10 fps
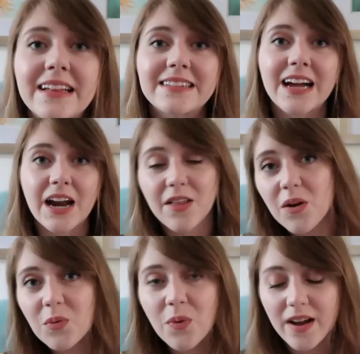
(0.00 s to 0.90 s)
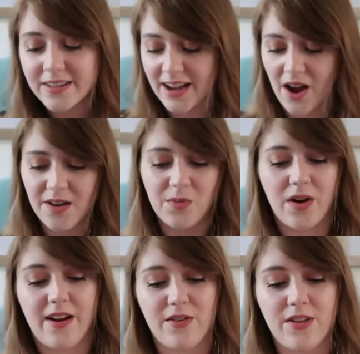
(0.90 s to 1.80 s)
That's kind of the rundown on
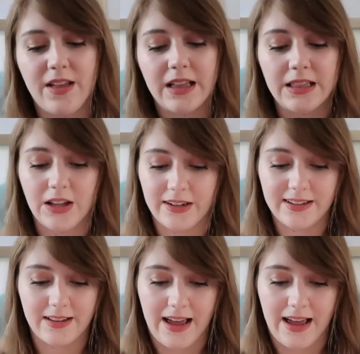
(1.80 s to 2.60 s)
what everything looks